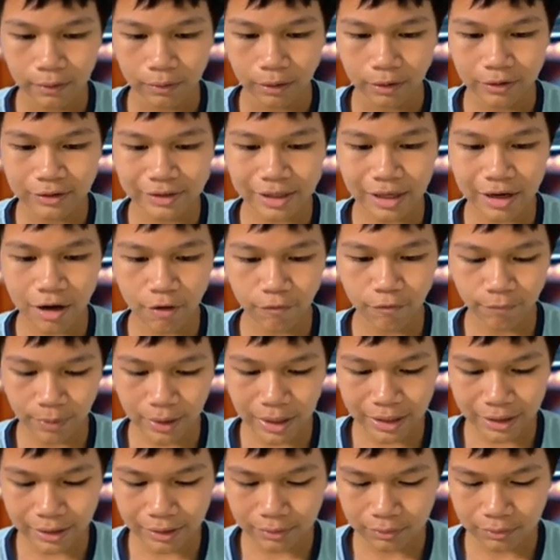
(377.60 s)
Instead of
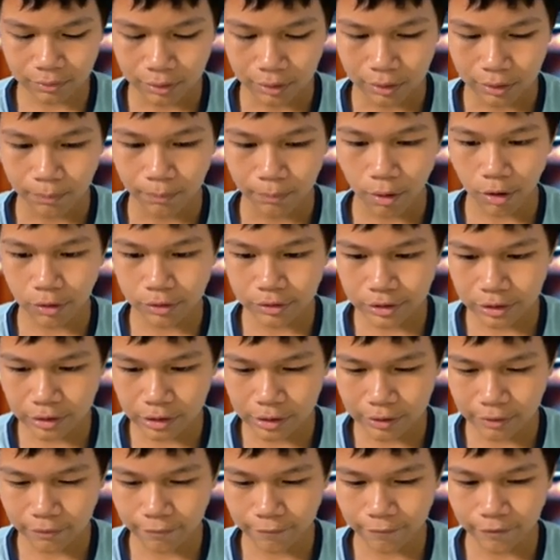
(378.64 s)
playing pawn to
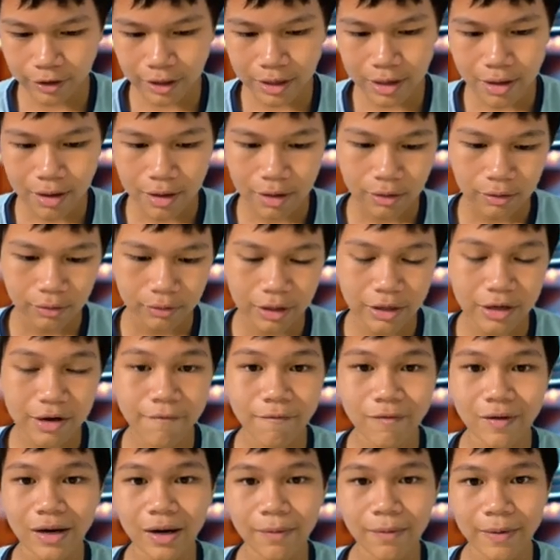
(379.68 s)
d3, they
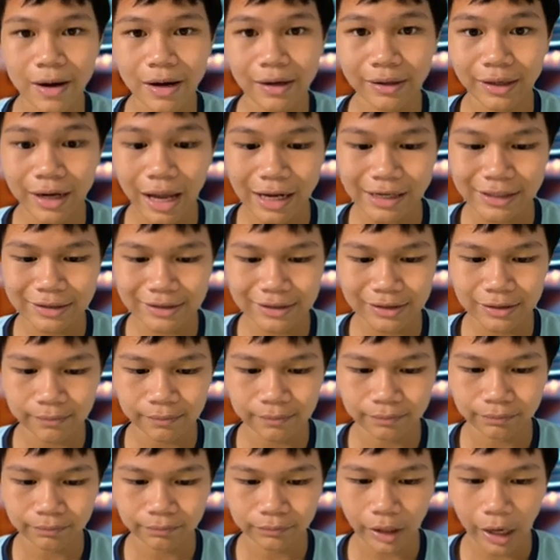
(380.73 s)
develop their knight,
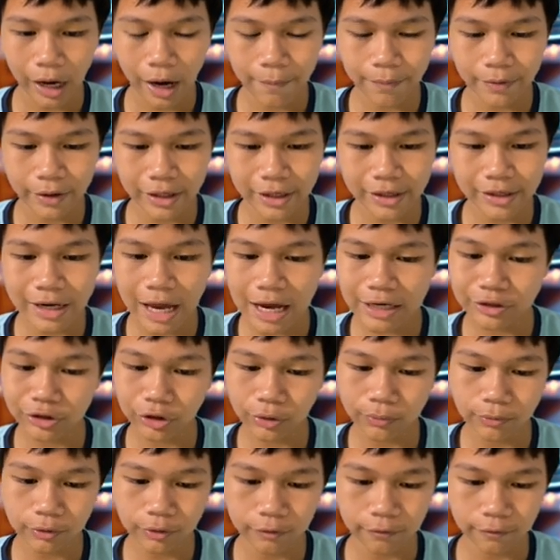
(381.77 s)
a pretty
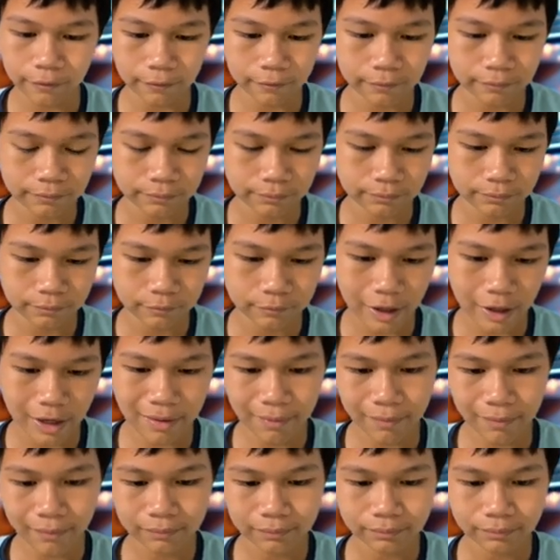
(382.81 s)
natural move. Okay,
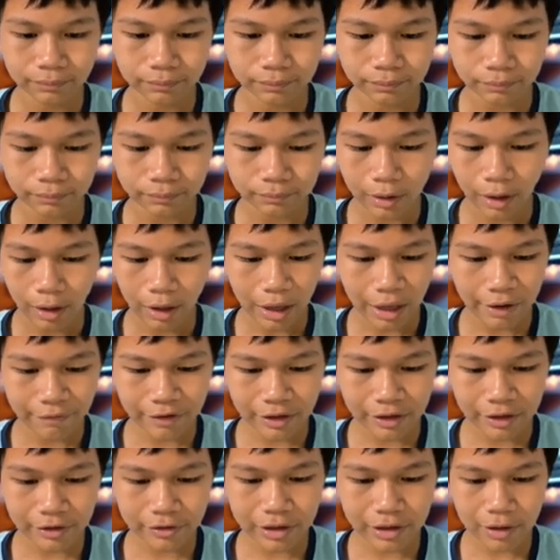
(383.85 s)
if
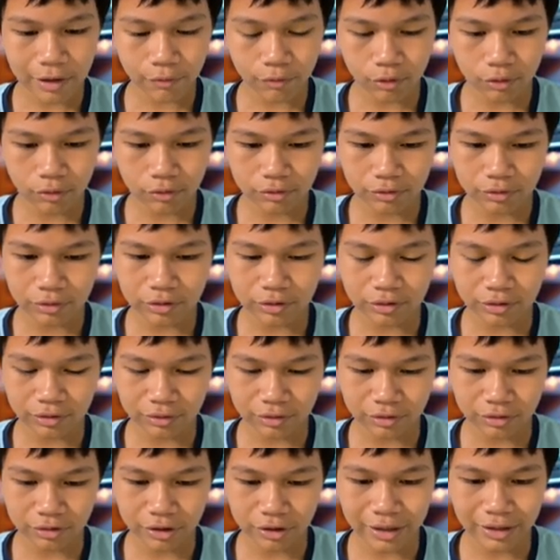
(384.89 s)
they do that, we'll
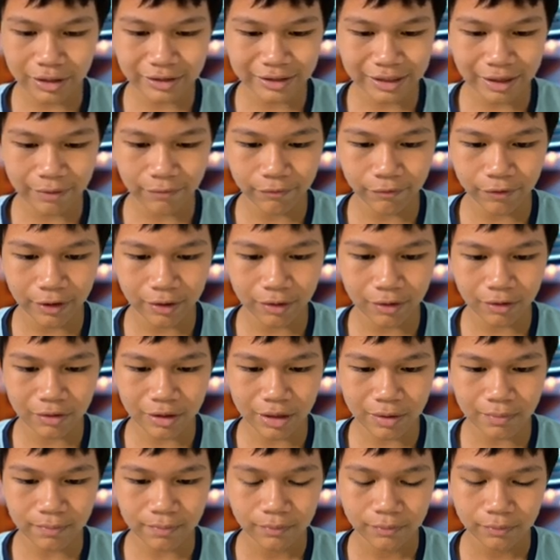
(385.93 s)
try the same thing on
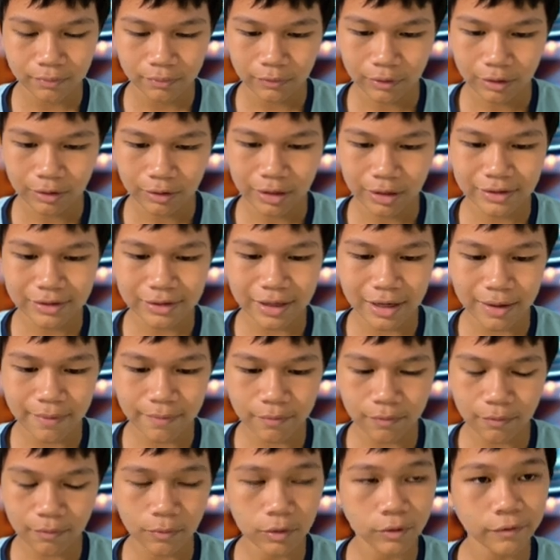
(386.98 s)
them. This
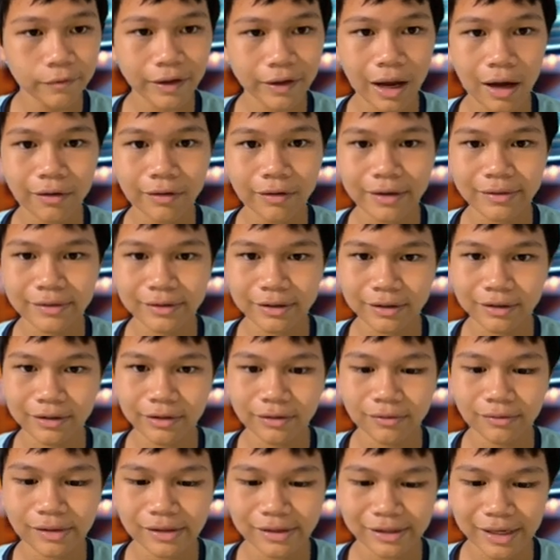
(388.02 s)
time, moving our knight
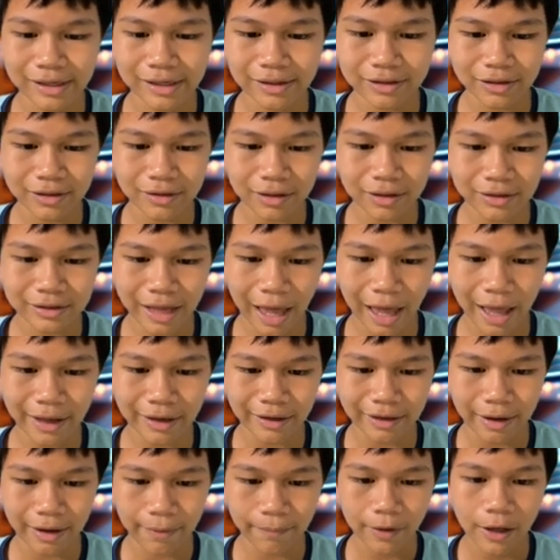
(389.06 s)
into the center,
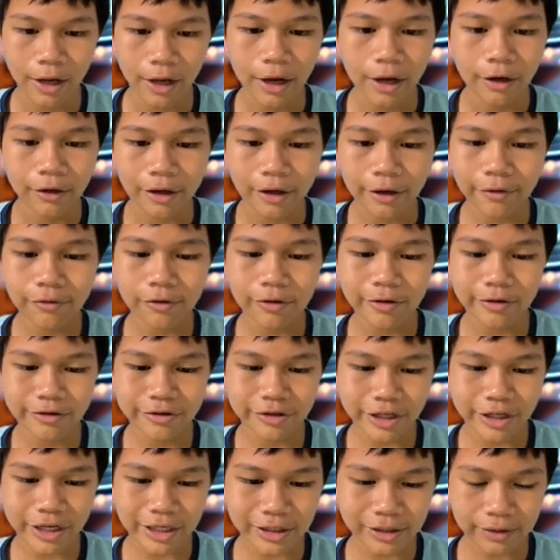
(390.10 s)
attacking them. They will
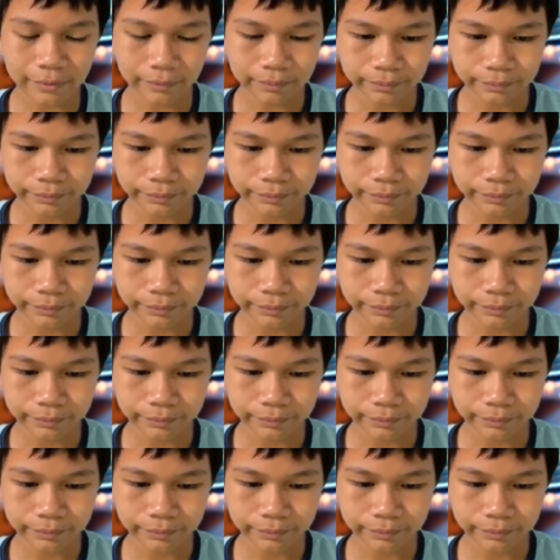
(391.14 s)
retreat,